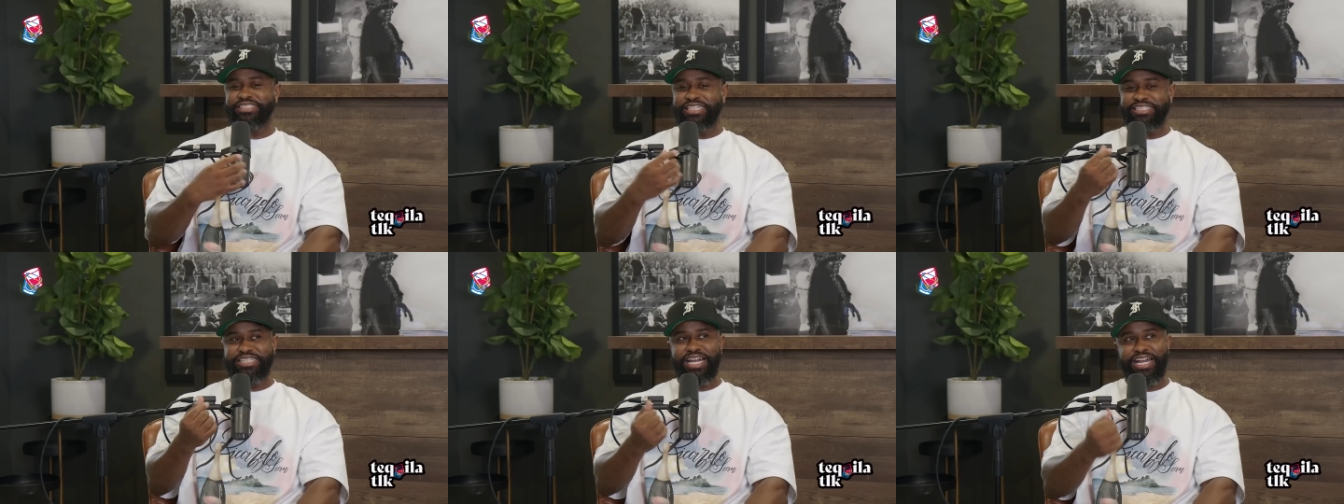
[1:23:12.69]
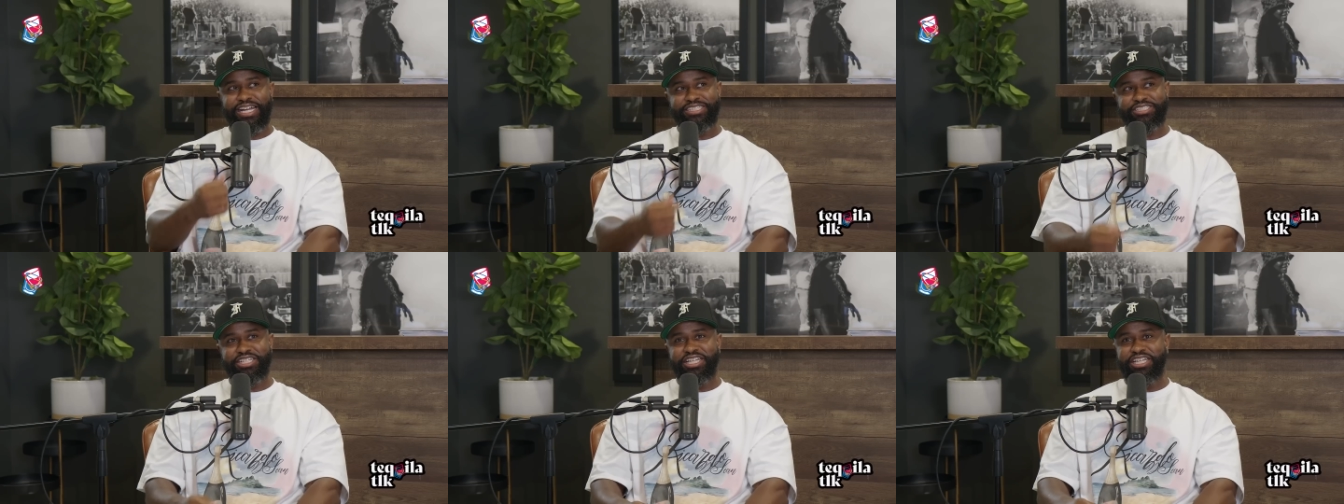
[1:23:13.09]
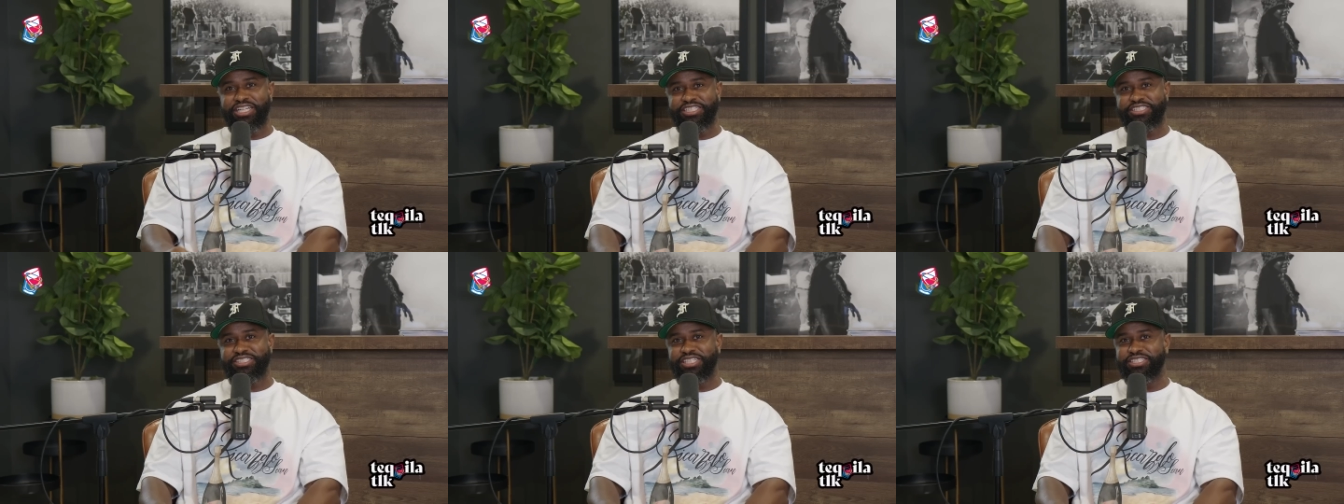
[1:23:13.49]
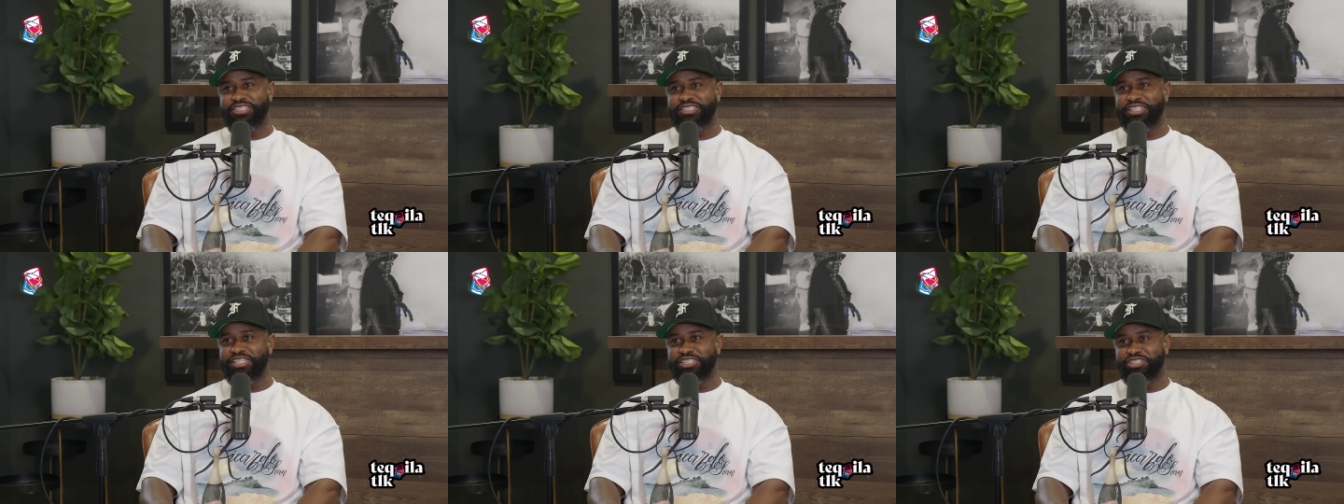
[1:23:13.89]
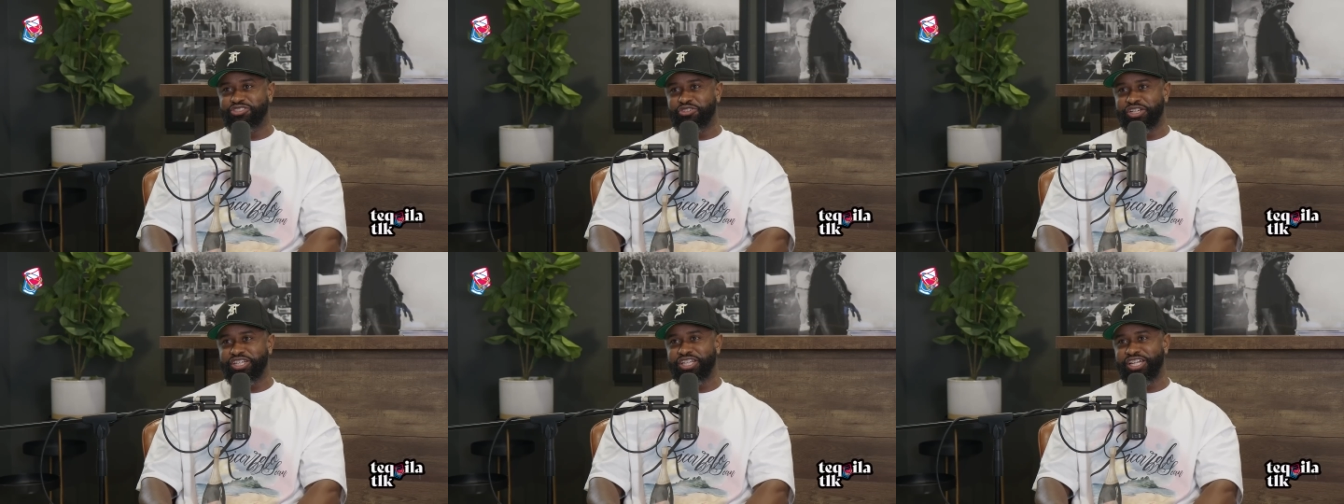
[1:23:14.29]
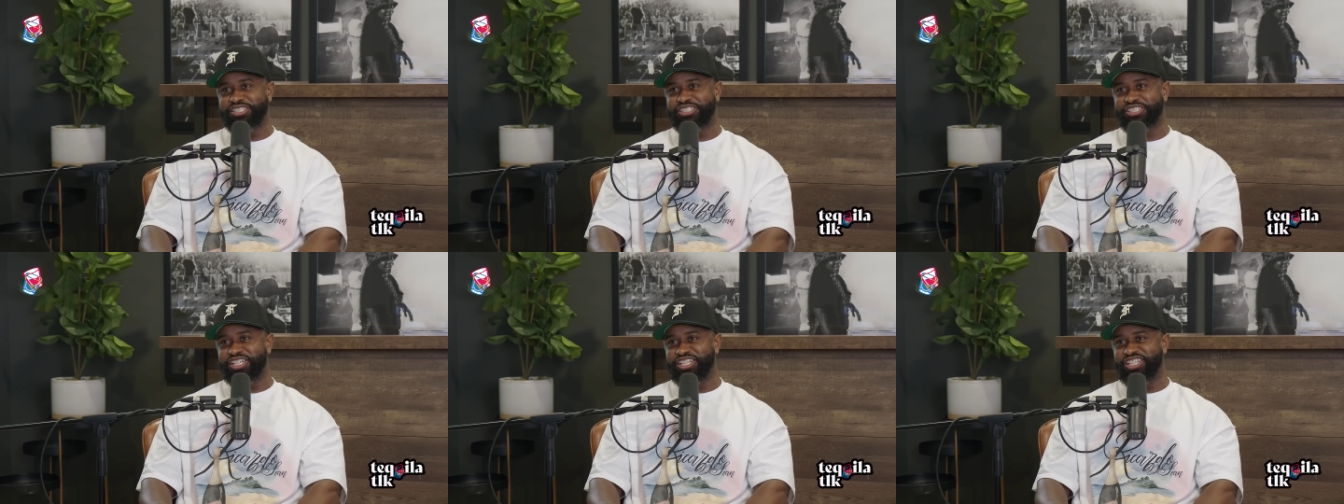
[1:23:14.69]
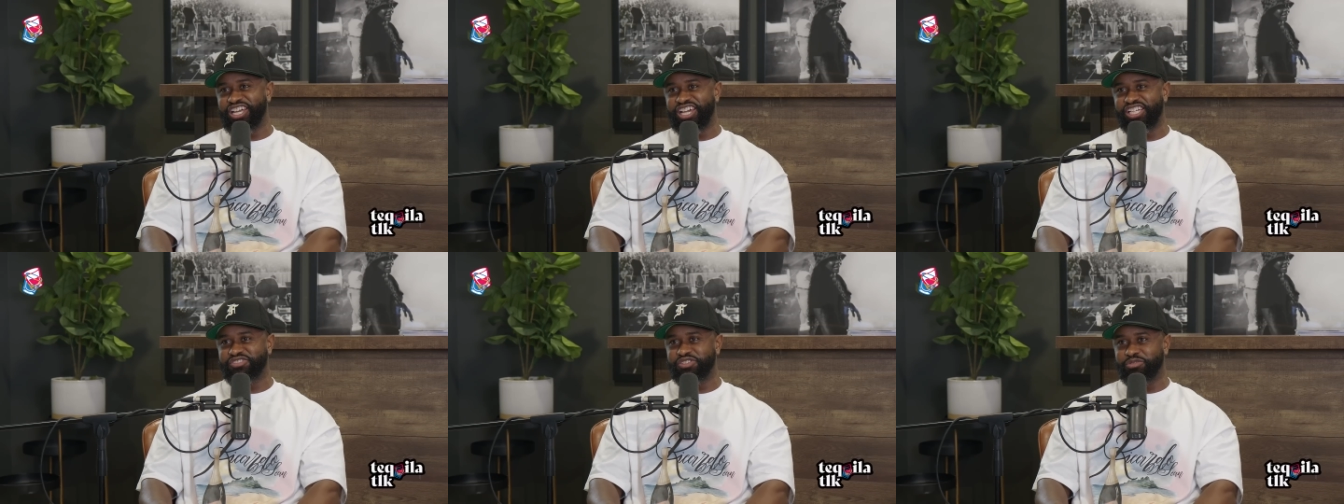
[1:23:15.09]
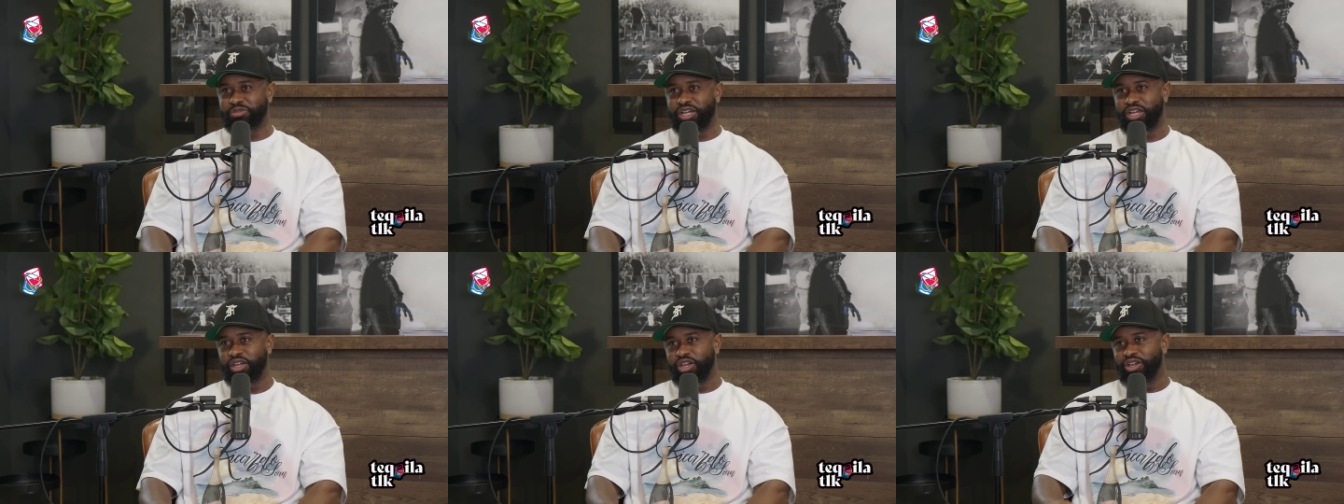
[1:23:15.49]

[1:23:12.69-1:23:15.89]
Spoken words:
his IG. He in Tennessee drinking like shit in Nashville. I'm like,